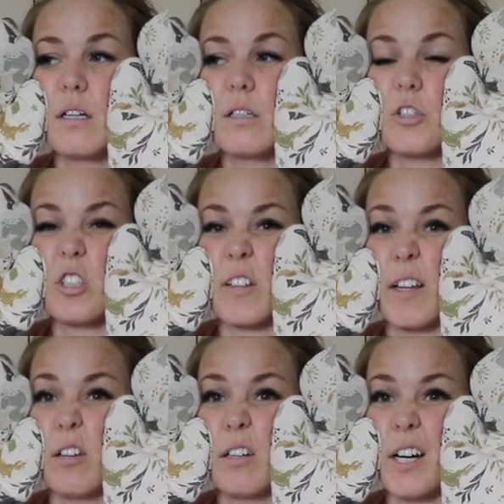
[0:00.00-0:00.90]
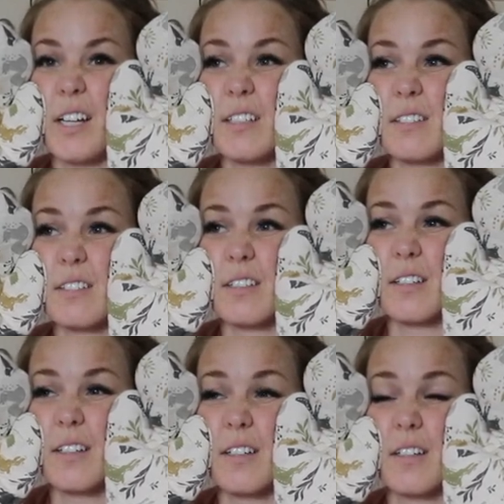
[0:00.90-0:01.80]
just so they look nice.
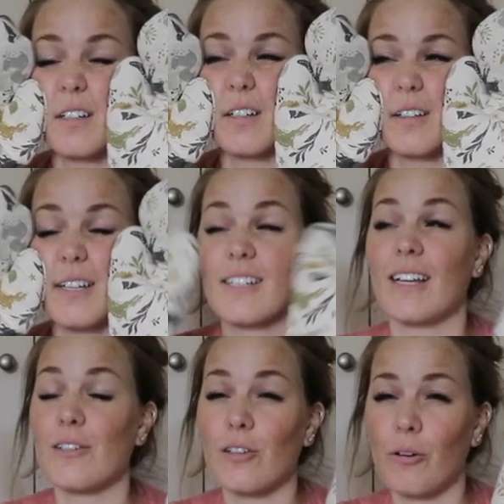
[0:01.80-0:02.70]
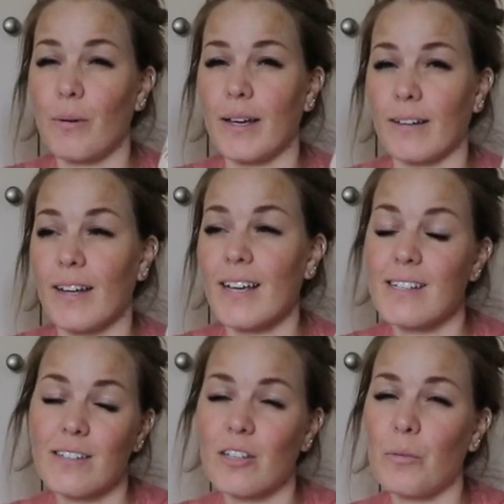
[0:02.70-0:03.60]
Isn't that so weird? Is
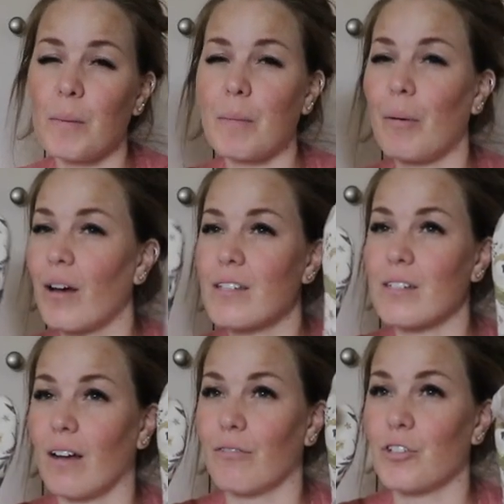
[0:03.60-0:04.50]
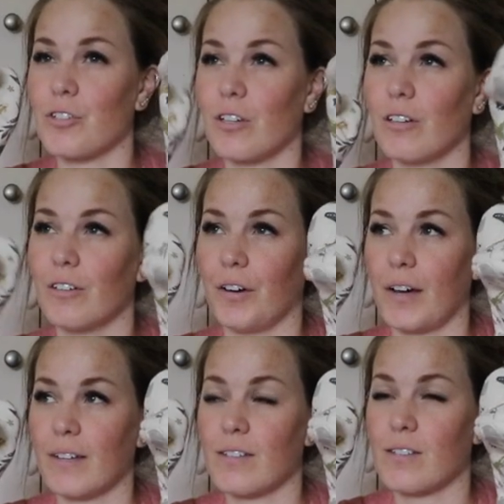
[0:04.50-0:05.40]
that so weird we buy stuff just to look
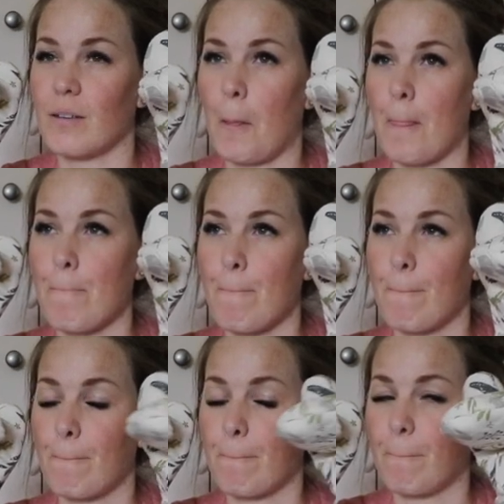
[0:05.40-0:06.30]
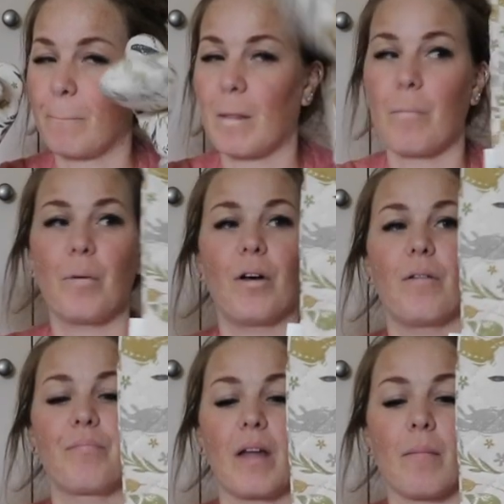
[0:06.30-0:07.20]
nice?
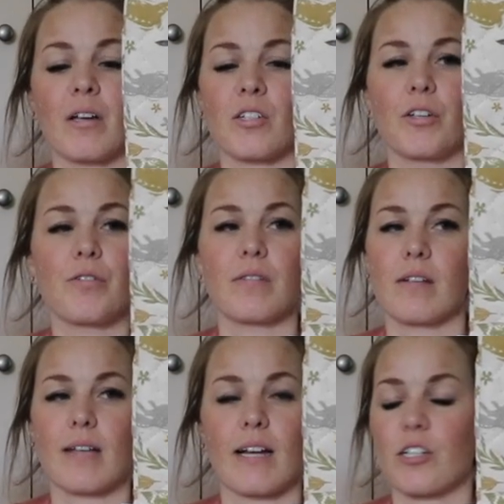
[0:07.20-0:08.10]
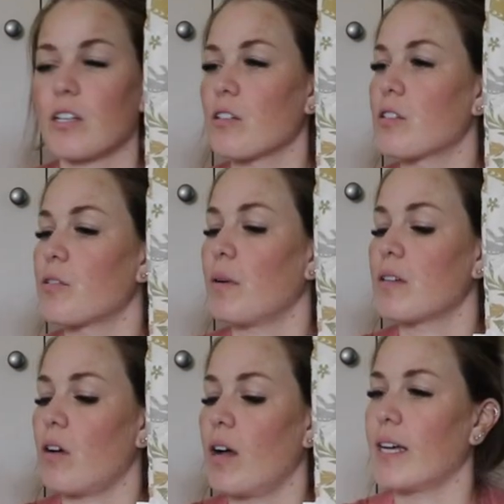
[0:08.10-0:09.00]
But I might start using these actually, because the ones that I